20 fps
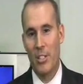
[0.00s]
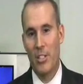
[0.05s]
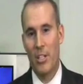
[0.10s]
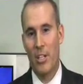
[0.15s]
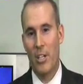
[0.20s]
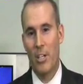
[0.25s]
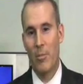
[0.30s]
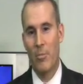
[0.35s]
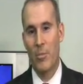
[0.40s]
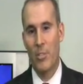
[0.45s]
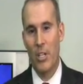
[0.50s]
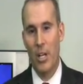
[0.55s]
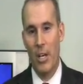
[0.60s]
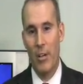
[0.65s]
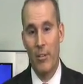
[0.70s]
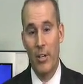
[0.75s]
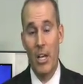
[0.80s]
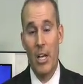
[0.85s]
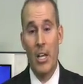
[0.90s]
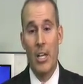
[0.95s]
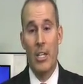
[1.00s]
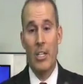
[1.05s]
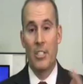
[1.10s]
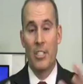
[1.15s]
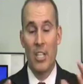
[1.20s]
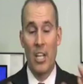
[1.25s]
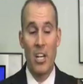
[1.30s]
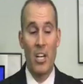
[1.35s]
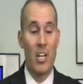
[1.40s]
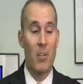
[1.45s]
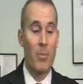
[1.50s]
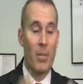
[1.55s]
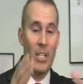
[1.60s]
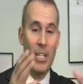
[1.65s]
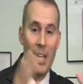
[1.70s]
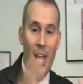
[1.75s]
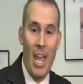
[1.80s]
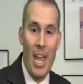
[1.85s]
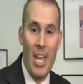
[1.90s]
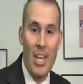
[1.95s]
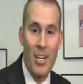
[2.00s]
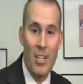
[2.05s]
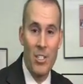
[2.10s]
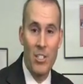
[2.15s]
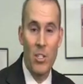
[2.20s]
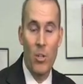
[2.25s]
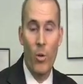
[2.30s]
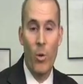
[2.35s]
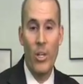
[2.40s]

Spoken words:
in terms of Senator McCain